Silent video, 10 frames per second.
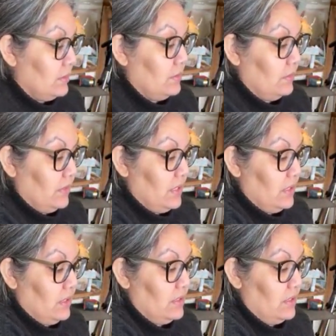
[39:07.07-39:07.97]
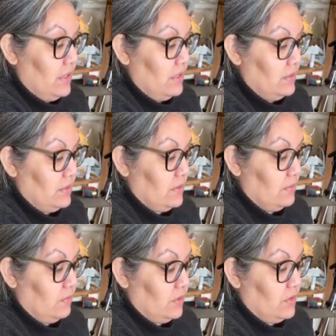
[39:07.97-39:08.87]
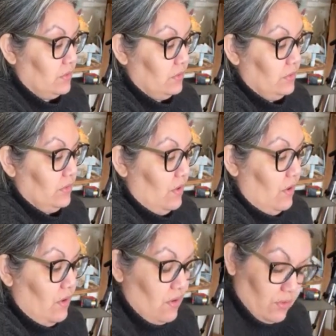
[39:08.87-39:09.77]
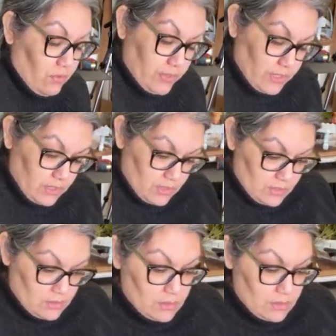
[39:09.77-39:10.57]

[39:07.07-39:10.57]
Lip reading: I don't think these nails will go all the way.